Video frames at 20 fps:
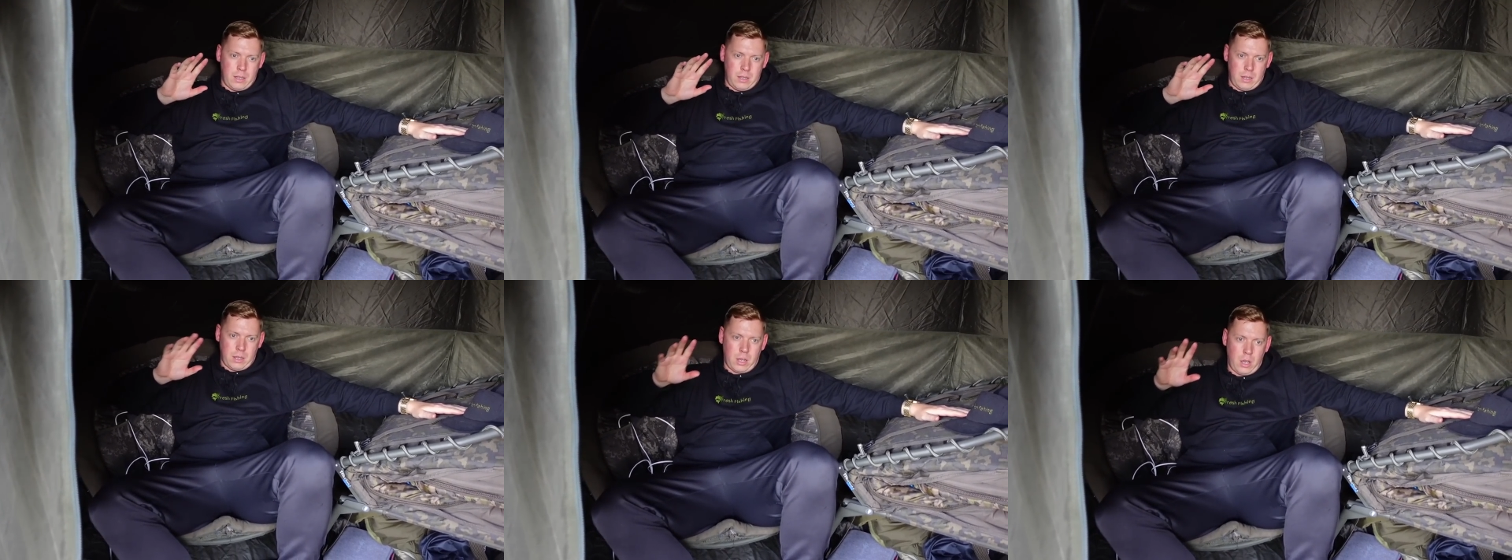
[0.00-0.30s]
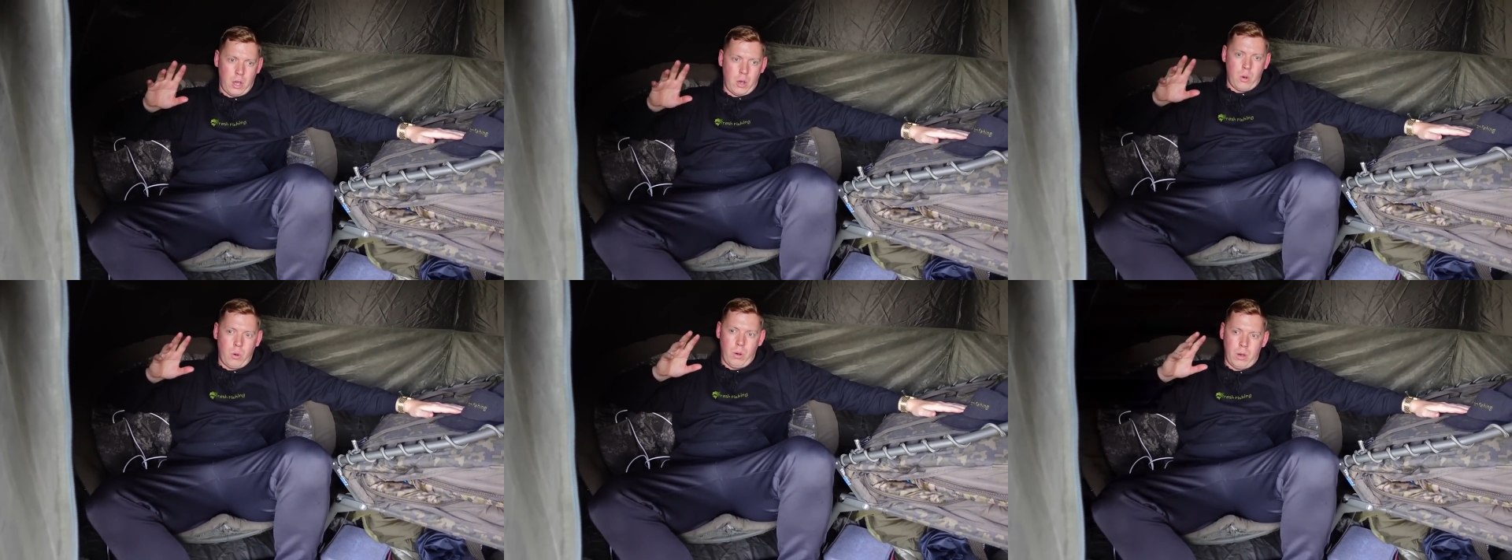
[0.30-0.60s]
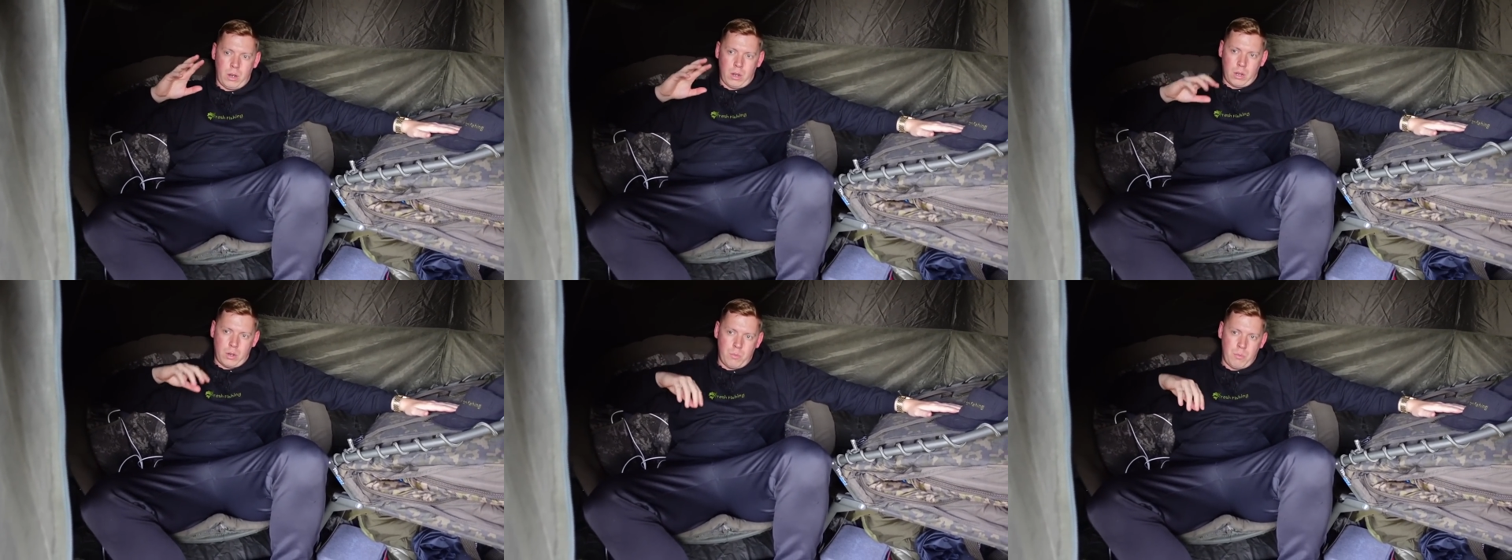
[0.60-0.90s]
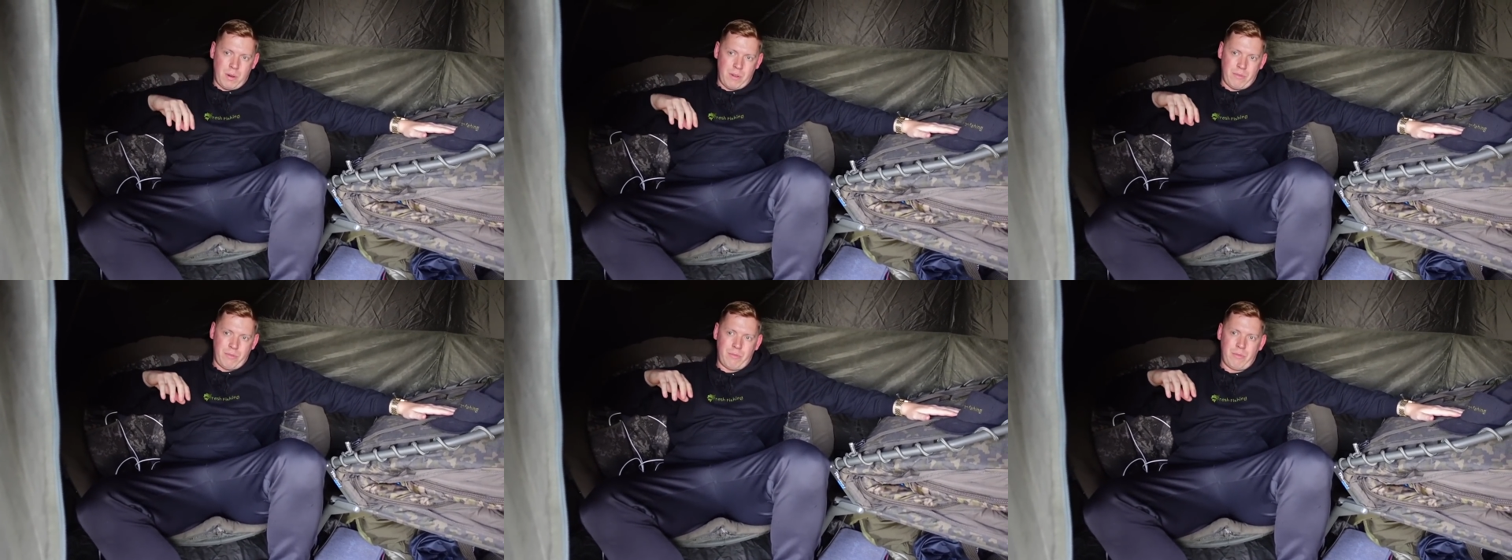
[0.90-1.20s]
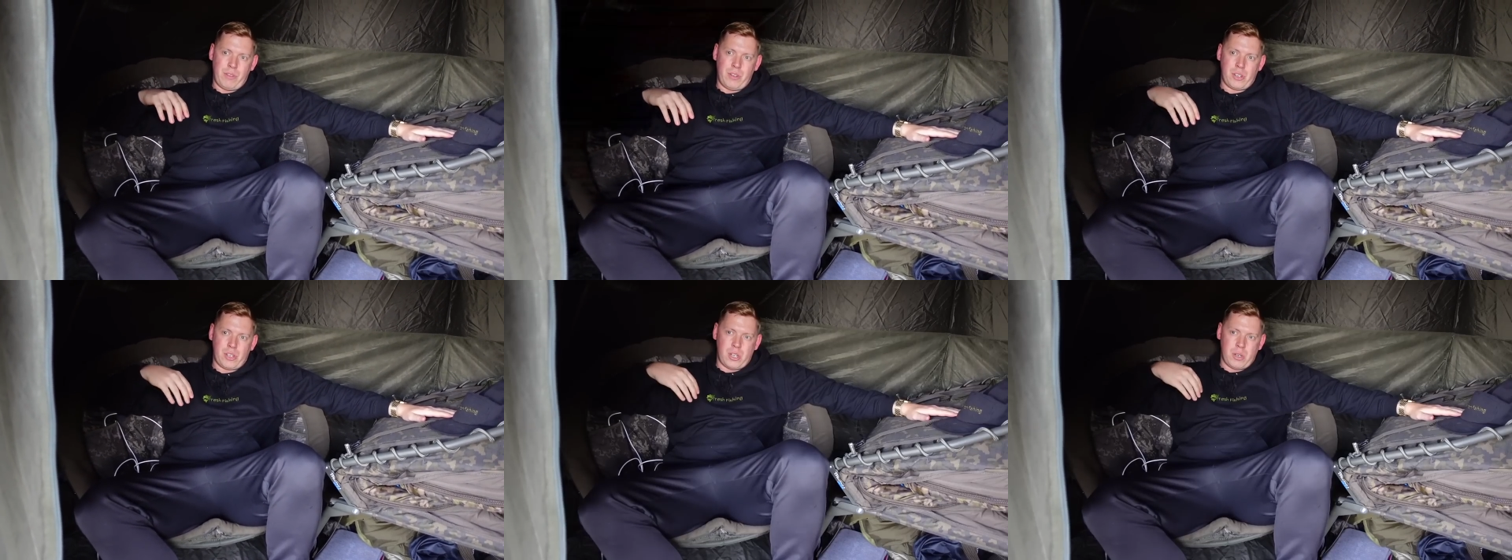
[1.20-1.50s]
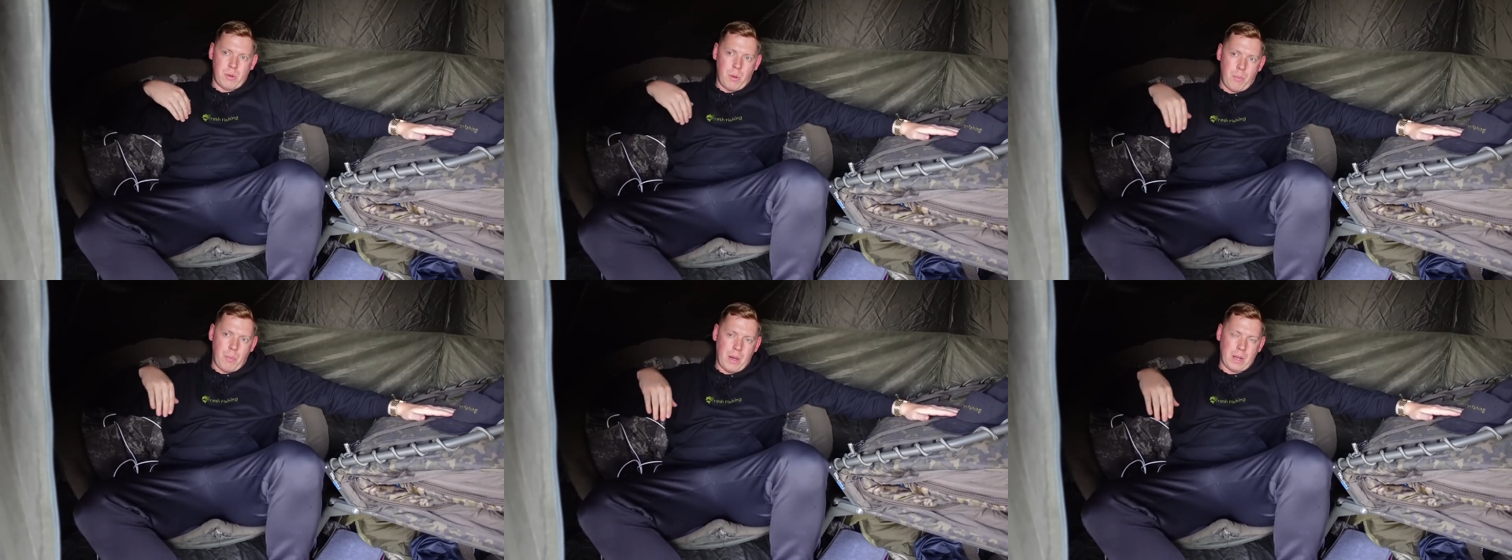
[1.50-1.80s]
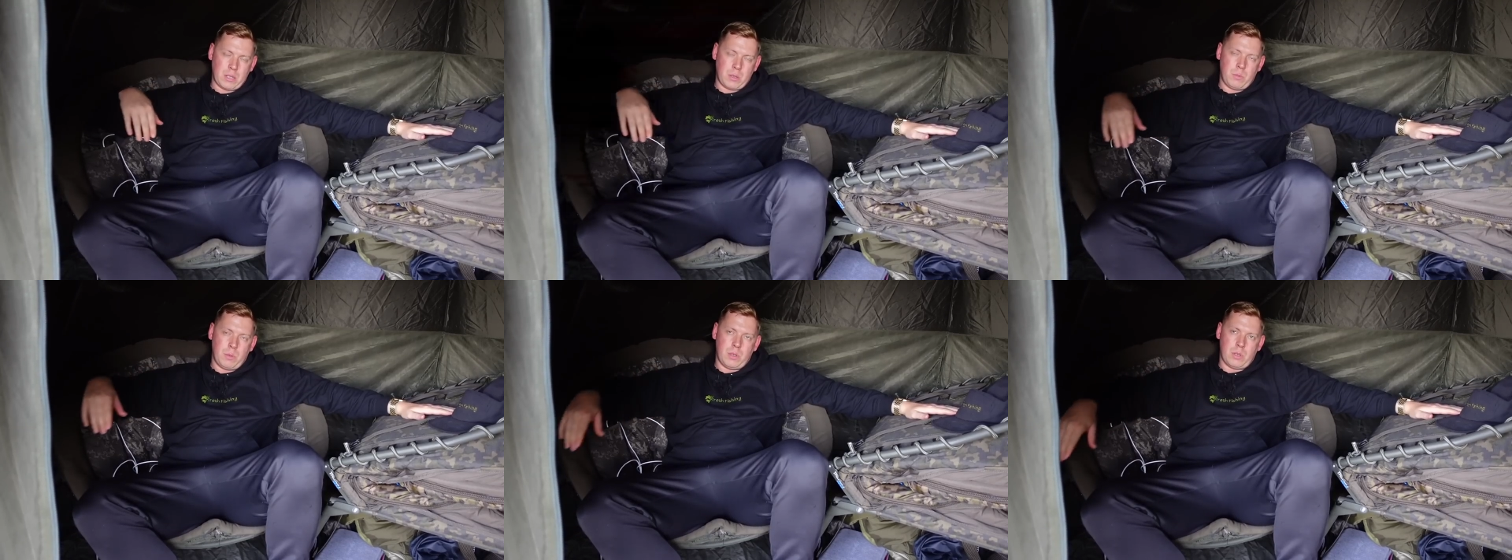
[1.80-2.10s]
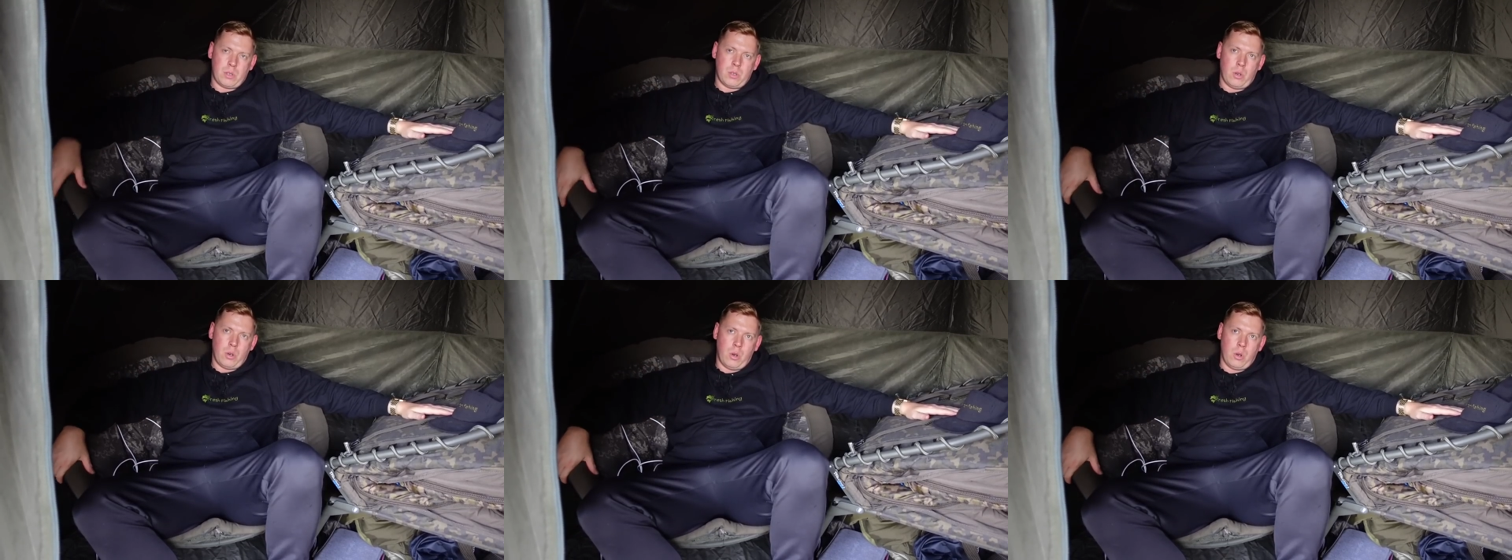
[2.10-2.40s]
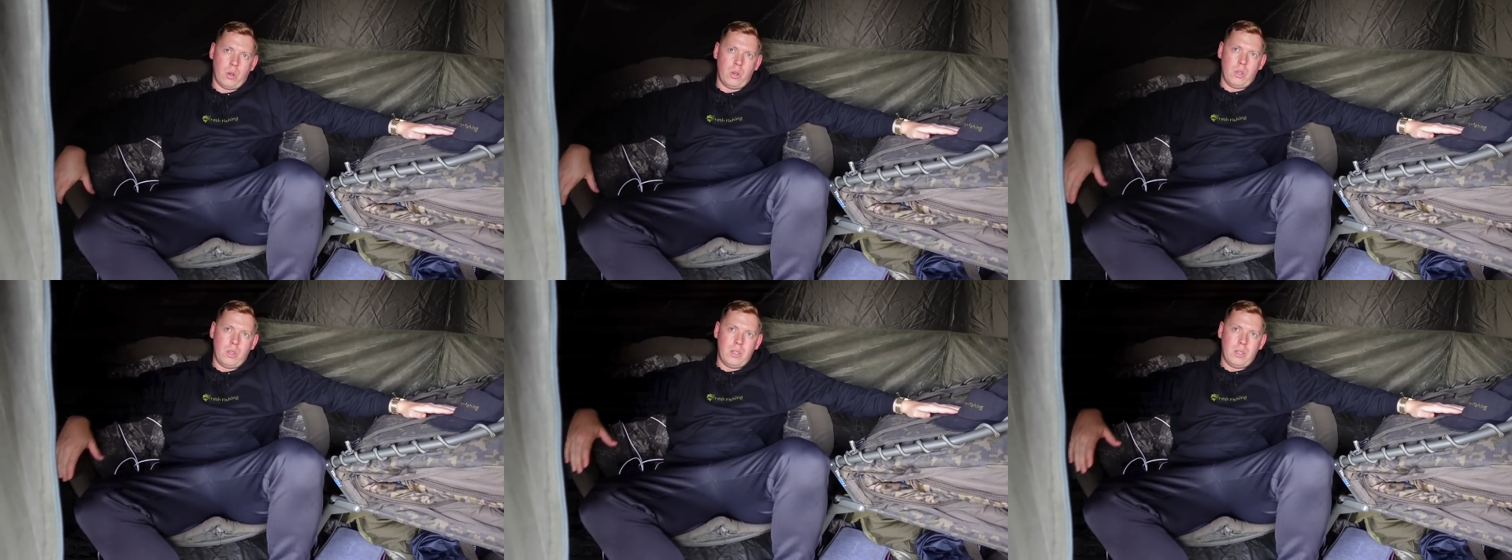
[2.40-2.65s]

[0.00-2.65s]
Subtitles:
I go and I come back from fishing and my back's a bit sore.